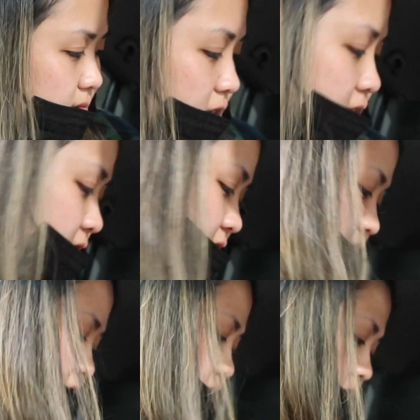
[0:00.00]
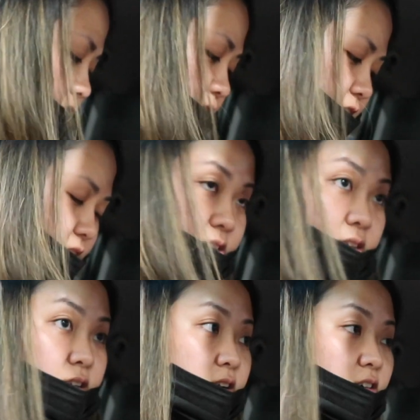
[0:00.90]
next instructions.
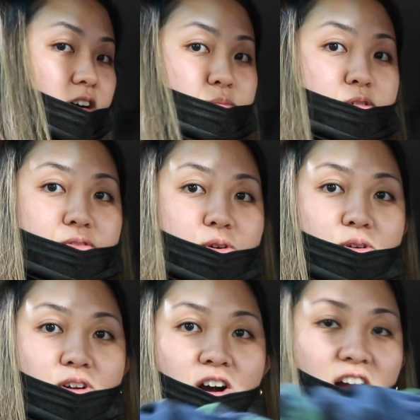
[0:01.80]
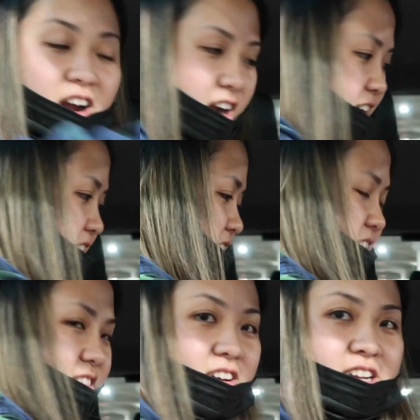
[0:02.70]
Oh, I moved the whole car.
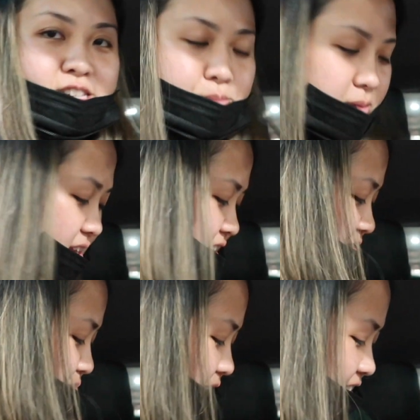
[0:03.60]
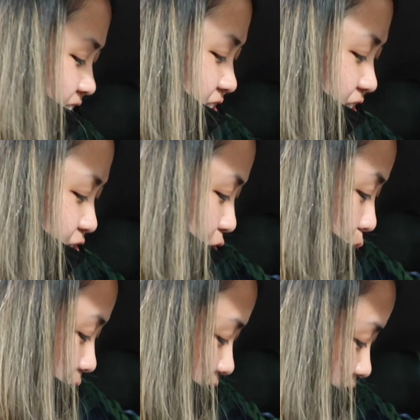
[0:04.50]
Look, it's a minute of me just trying to open